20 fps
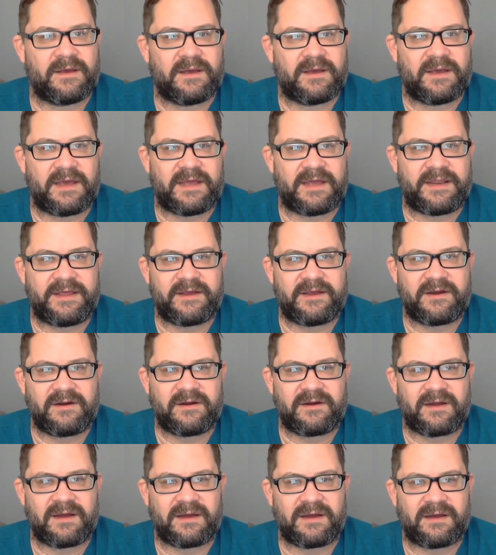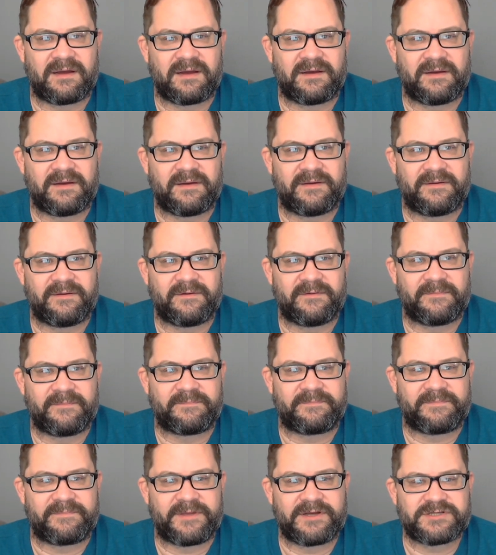And
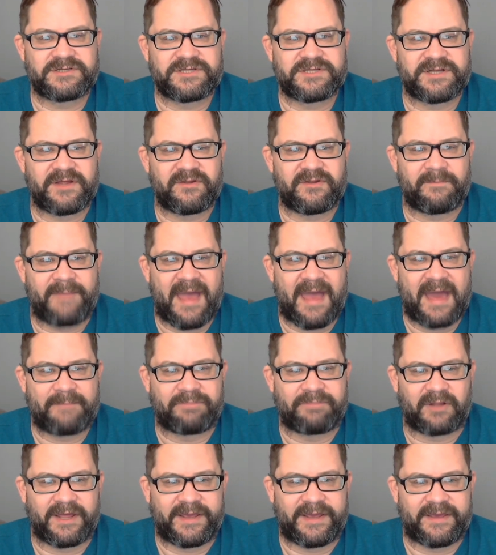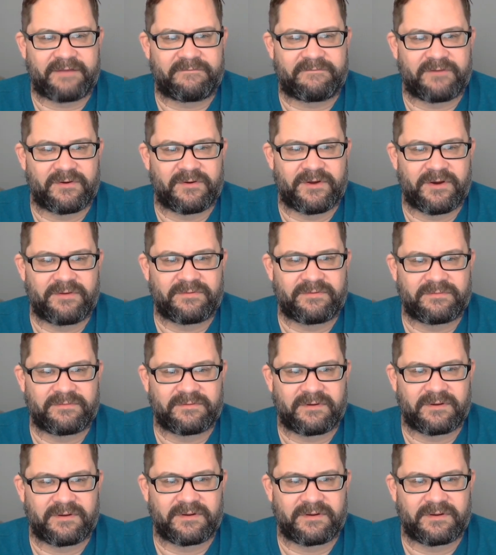here's another bad blanket photo on